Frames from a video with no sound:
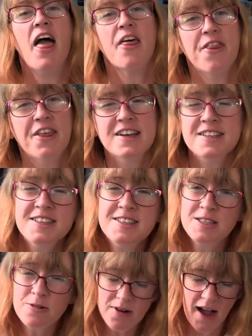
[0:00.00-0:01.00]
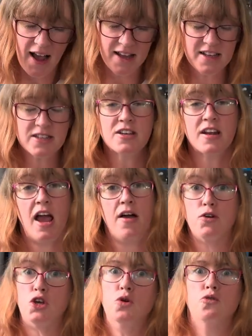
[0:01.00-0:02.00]
This is the ride that's going to have
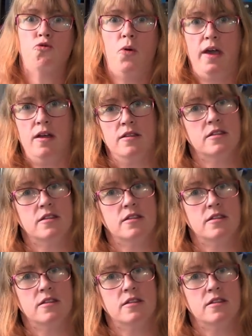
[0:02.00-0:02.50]
a huge wait.